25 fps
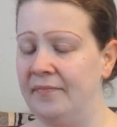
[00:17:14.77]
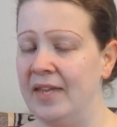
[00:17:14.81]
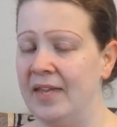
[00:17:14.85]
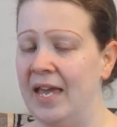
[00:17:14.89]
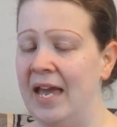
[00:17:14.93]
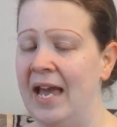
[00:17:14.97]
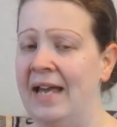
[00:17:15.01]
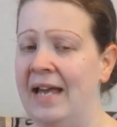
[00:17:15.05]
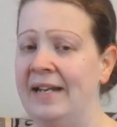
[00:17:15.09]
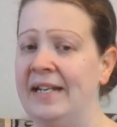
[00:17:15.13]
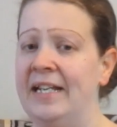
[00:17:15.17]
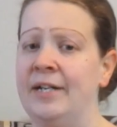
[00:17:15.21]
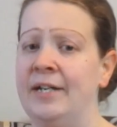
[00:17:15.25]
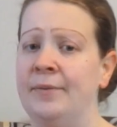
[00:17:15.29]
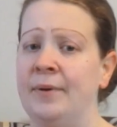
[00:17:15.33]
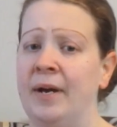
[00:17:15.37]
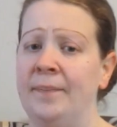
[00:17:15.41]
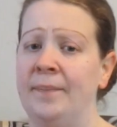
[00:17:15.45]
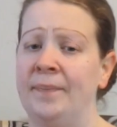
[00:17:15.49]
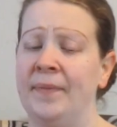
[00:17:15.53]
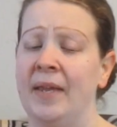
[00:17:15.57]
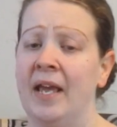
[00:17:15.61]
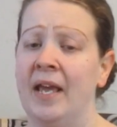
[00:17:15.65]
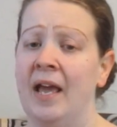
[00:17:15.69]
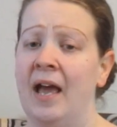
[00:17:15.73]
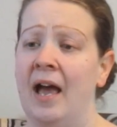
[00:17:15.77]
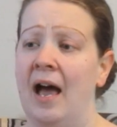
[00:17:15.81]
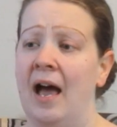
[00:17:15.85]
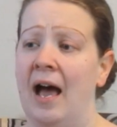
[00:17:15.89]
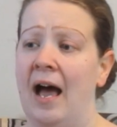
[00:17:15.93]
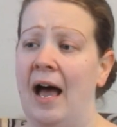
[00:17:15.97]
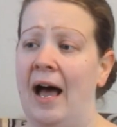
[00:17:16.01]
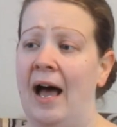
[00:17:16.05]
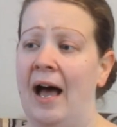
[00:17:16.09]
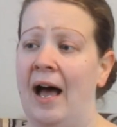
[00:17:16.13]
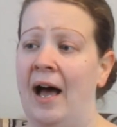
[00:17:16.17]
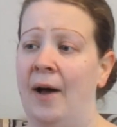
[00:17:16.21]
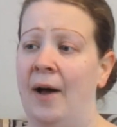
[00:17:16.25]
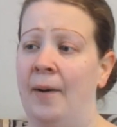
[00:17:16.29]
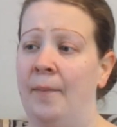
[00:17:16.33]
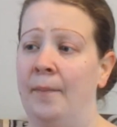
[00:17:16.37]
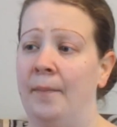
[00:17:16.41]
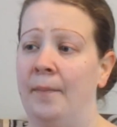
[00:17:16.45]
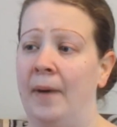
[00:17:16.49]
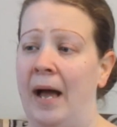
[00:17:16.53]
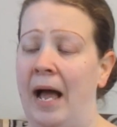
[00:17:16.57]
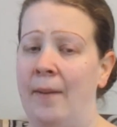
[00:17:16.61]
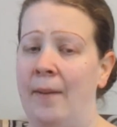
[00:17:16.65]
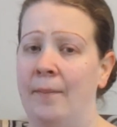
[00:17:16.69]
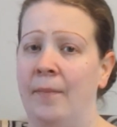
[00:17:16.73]
And anyway,
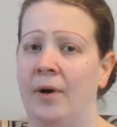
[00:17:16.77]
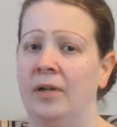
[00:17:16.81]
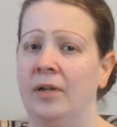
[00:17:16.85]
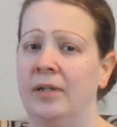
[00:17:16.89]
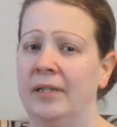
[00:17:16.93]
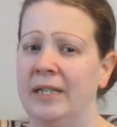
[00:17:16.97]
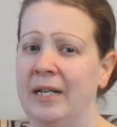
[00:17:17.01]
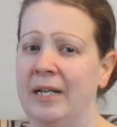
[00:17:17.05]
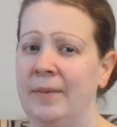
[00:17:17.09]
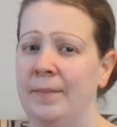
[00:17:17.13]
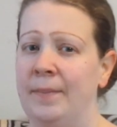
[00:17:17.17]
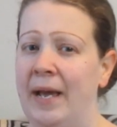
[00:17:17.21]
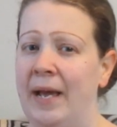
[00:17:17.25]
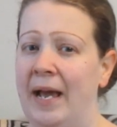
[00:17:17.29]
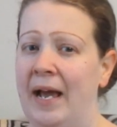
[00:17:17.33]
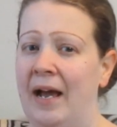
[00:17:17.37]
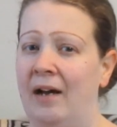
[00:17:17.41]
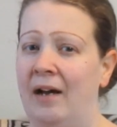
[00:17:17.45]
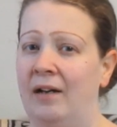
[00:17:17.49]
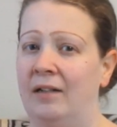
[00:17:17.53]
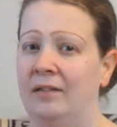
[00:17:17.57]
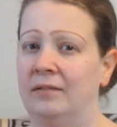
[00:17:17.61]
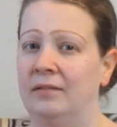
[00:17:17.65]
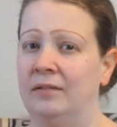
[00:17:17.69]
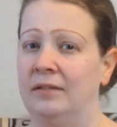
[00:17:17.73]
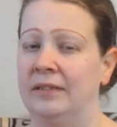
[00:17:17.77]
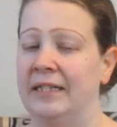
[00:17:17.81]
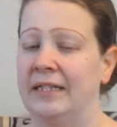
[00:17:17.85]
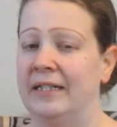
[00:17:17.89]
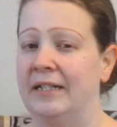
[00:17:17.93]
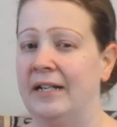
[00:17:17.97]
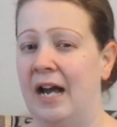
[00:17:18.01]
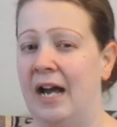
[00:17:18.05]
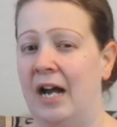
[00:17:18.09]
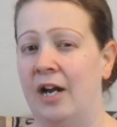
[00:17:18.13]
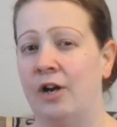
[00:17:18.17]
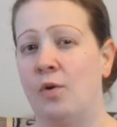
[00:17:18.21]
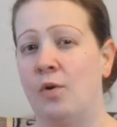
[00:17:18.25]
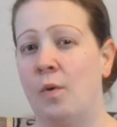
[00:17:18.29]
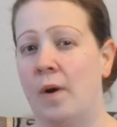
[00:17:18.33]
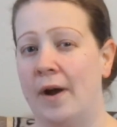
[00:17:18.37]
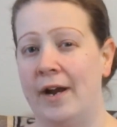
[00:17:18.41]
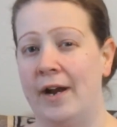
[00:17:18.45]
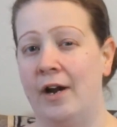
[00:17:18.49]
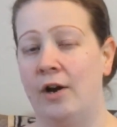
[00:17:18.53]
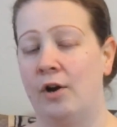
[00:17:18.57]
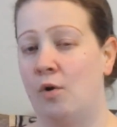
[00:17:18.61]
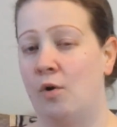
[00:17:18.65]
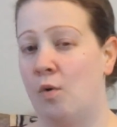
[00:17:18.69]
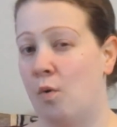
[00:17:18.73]
um, I'm only about, like, not quite
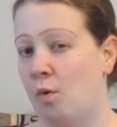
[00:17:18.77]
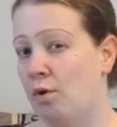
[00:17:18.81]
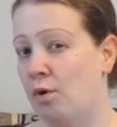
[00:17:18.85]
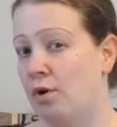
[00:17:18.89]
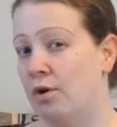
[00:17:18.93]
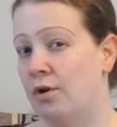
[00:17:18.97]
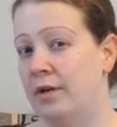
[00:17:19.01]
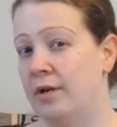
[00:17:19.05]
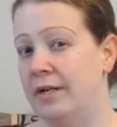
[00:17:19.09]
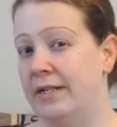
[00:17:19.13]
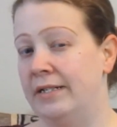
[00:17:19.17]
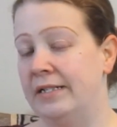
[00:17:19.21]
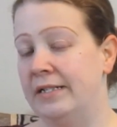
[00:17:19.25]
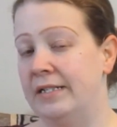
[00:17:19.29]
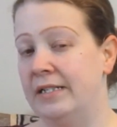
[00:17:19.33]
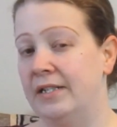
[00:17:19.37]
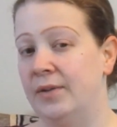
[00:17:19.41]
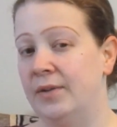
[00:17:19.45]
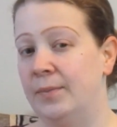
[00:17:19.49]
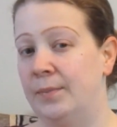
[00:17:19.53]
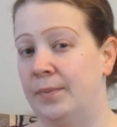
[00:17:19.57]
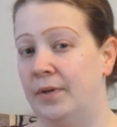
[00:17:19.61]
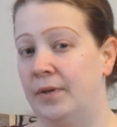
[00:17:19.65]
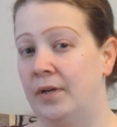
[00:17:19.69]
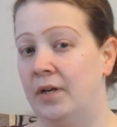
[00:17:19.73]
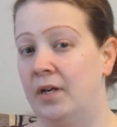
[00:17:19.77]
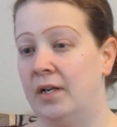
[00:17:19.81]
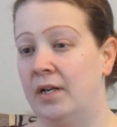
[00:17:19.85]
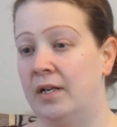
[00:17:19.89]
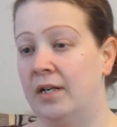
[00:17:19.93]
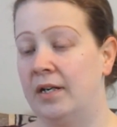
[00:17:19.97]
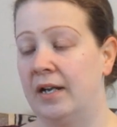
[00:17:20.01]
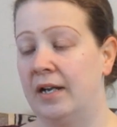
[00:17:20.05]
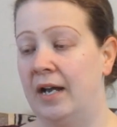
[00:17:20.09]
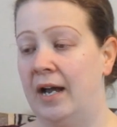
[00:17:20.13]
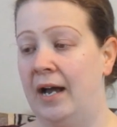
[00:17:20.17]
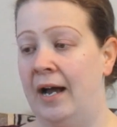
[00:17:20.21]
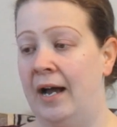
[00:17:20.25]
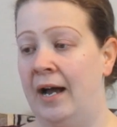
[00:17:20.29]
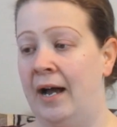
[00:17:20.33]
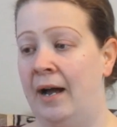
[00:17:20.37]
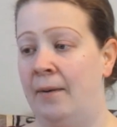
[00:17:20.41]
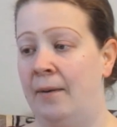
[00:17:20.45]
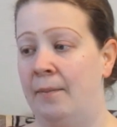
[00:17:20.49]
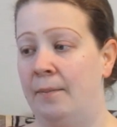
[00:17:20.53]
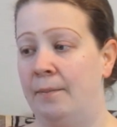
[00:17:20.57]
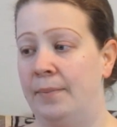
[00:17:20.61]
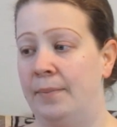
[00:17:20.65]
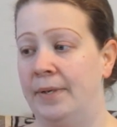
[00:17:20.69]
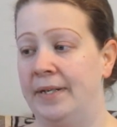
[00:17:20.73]
a quarter into the book,
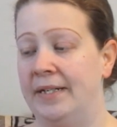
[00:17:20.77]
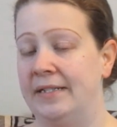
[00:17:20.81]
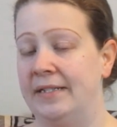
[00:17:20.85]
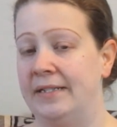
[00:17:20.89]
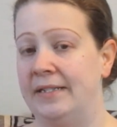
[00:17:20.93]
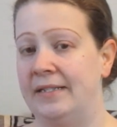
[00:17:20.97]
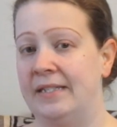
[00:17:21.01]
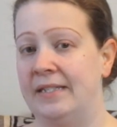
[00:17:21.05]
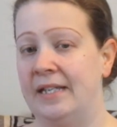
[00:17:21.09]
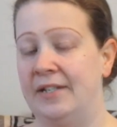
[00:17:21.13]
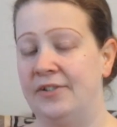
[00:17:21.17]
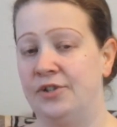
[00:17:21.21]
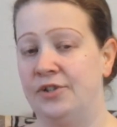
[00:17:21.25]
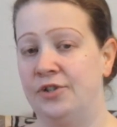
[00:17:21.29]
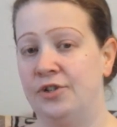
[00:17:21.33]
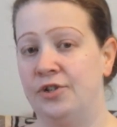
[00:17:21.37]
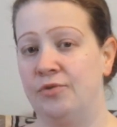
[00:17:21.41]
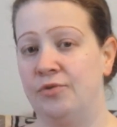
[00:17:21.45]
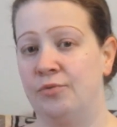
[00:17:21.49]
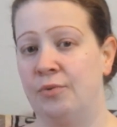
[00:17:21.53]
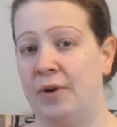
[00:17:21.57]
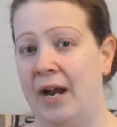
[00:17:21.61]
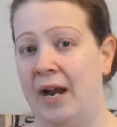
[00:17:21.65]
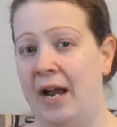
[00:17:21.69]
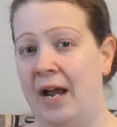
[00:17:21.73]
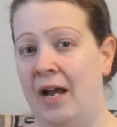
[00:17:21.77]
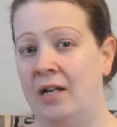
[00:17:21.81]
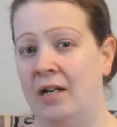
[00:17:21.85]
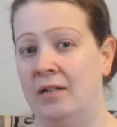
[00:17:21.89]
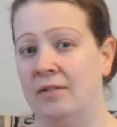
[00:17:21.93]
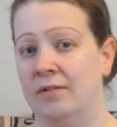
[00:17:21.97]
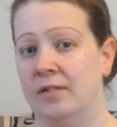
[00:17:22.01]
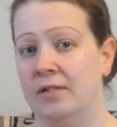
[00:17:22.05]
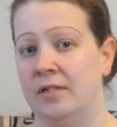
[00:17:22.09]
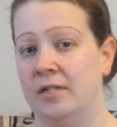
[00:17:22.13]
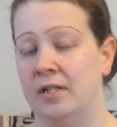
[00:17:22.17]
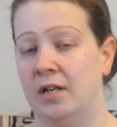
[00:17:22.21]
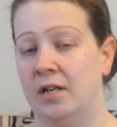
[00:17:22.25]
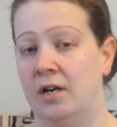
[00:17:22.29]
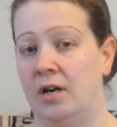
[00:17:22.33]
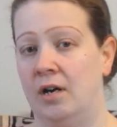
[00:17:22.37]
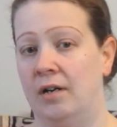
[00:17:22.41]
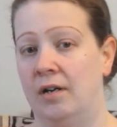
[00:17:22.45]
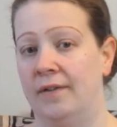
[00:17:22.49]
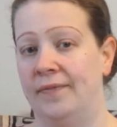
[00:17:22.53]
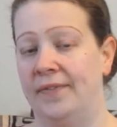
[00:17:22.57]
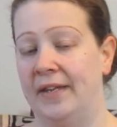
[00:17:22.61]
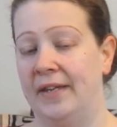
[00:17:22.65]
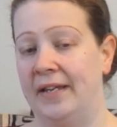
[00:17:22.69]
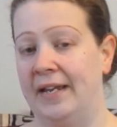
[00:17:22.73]
um, but it's centered around
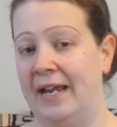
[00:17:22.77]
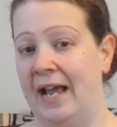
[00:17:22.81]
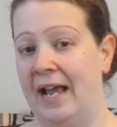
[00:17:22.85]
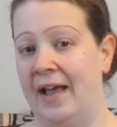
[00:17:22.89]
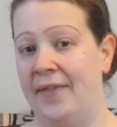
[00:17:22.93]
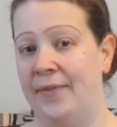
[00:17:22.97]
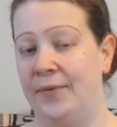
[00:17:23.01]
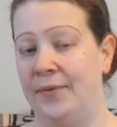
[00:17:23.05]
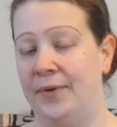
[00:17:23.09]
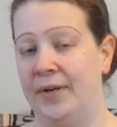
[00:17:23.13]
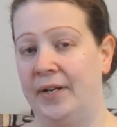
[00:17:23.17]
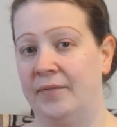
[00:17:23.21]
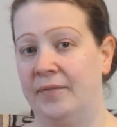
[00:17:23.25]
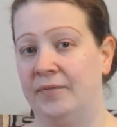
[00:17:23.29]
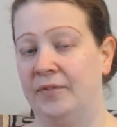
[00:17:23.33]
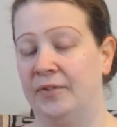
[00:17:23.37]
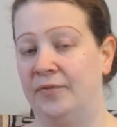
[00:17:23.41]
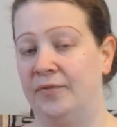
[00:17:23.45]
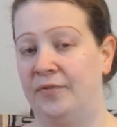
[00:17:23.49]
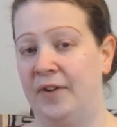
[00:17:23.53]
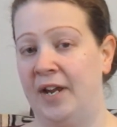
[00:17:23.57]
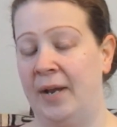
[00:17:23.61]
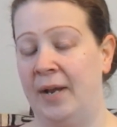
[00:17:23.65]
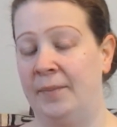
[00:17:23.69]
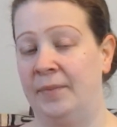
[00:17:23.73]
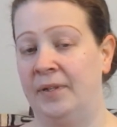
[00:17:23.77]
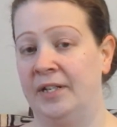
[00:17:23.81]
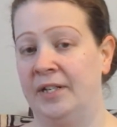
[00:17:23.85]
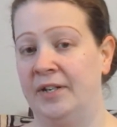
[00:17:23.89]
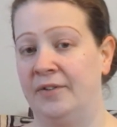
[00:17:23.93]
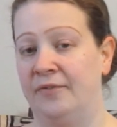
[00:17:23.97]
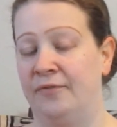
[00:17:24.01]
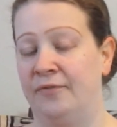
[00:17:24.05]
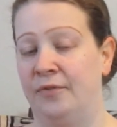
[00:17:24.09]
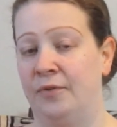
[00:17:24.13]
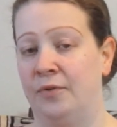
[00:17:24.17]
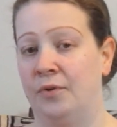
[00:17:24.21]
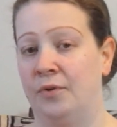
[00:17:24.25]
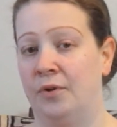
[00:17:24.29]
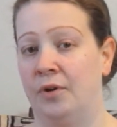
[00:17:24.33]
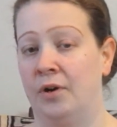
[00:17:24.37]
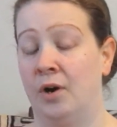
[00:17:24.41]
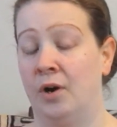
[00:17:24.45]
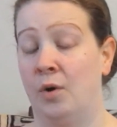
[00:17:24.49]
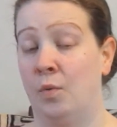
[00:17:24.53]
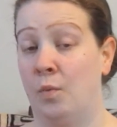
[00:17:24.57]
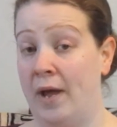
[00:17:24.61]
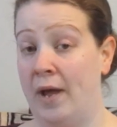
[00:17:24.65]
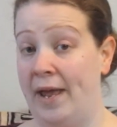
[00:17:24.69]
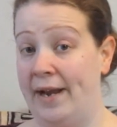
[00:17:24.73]
uh, the gathering of a family for
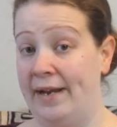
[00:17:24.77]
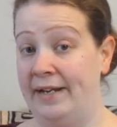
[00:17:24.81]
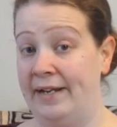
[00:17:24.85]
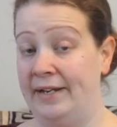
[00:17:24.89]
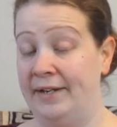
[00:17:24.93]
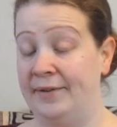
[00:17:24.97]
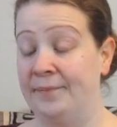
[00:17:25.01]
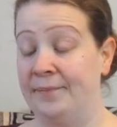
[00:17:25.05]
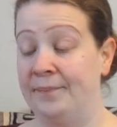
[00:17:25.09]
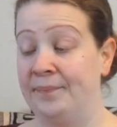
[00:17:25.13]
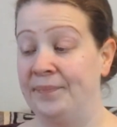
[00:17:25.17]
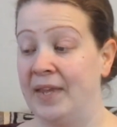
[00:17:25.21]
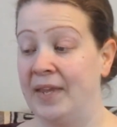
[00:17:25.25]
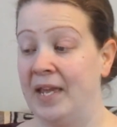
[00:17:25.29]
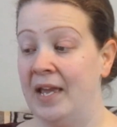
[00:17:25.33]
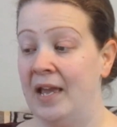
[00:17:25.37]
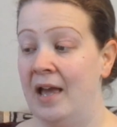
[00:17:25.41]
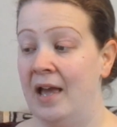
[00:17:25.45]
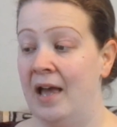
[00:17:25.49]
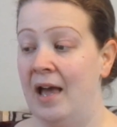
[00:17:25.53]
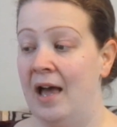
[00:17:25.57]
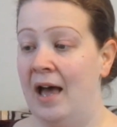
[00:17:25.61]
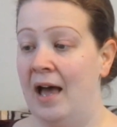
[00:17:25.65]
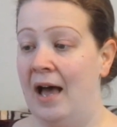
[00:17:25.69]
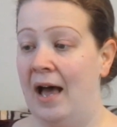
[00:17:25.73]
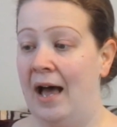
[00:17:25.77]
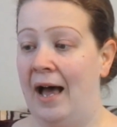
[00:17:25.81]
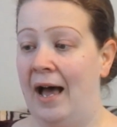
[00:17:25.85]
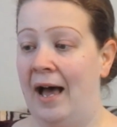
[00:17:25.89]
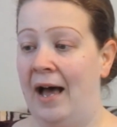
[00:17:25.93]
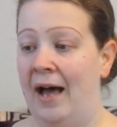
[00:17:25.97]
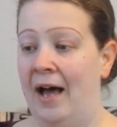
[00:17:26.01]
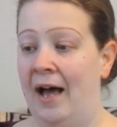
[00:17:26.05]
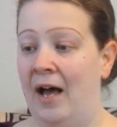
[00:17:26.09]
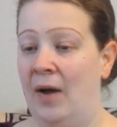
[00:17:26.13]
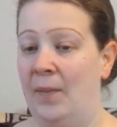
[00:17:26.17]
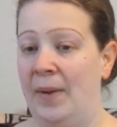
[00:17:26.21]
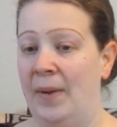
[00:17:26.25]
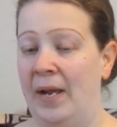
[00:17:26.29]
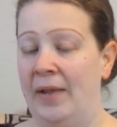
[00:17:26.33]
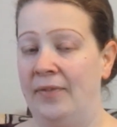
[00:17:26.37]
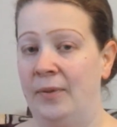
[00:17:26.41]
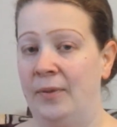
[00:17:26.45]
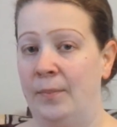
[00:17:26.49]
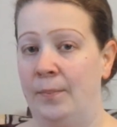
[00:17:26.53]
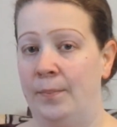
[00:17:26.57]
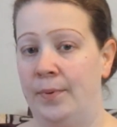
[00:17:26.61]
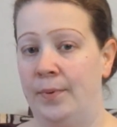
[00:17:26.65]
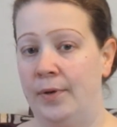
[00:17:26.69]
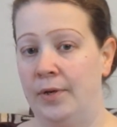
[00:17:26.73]
a wedding. Um, and
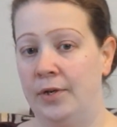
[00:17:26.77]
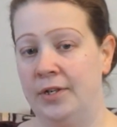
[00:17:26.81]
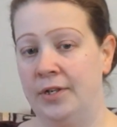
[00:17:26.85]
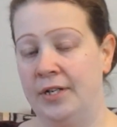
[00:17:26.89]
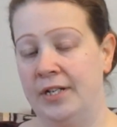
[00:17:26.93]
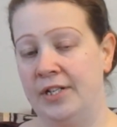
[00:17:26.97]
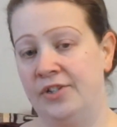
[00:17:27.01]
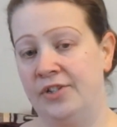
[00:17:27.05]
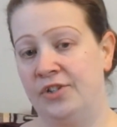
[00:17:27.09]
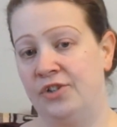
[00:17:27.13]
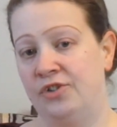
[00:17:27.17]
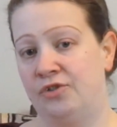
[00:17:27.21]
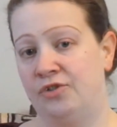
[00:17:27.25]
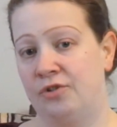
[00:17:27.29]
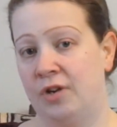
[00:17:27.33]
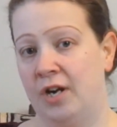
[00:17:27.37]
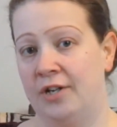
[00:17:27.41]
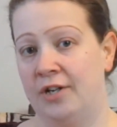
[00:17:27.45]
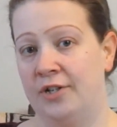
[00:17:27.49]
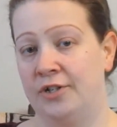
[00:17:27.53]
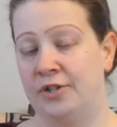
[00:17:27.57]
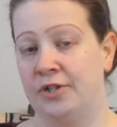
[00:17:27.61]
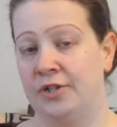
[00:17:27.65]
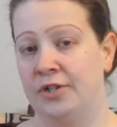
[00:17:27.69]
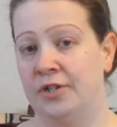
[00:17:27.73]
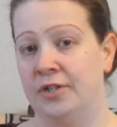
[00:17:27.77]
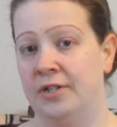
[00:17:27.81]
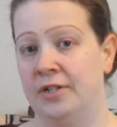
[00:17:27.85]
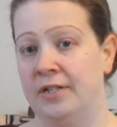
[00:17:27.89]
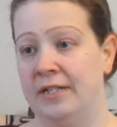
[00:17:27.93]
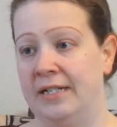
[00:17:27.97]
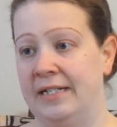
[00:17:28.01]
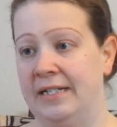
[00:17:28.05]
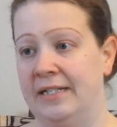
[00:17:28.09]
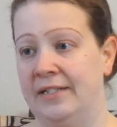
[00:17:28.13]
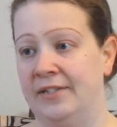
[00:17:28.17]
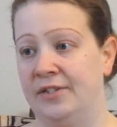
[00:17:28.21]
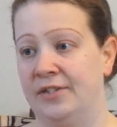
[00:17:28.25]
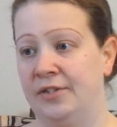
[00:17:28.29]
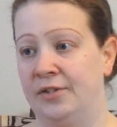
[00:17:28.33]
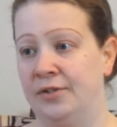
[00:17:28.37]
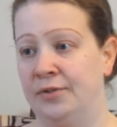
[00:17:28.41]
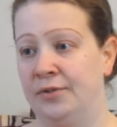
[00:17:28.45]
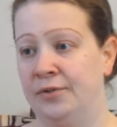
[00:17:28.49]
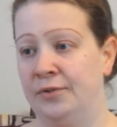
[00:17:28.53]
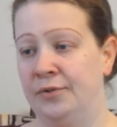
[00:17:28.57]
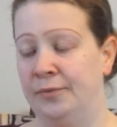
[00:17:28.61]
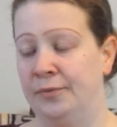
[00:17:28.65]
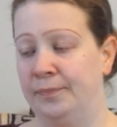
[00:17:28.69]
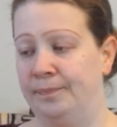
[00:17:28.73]
the book is structured
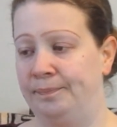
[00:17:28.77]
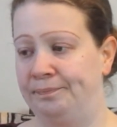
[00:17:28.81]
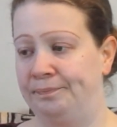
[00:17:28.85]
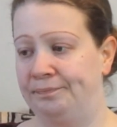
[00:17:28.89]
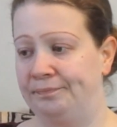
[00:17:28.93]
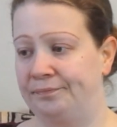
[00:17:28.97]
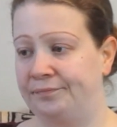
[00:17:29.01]
into